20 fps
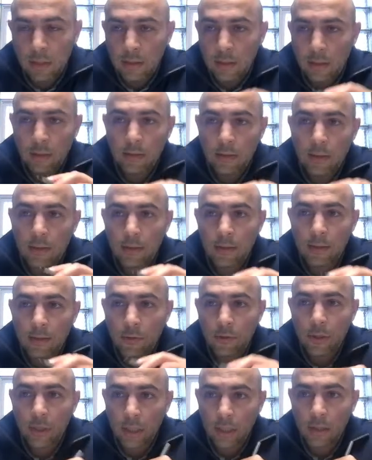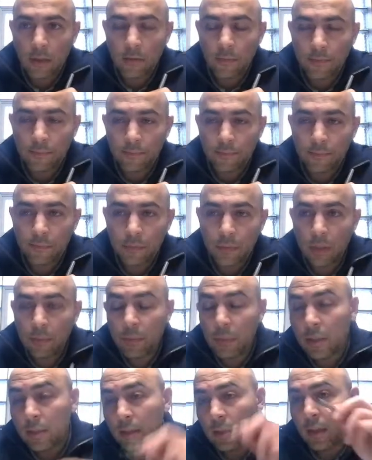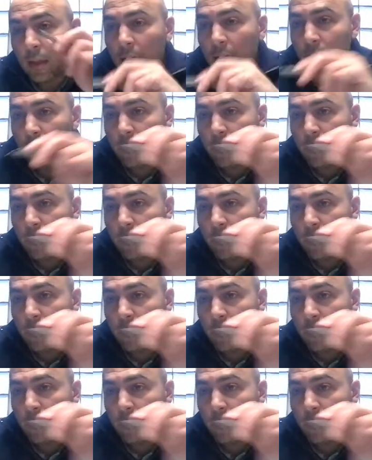Now, this is critical because a lot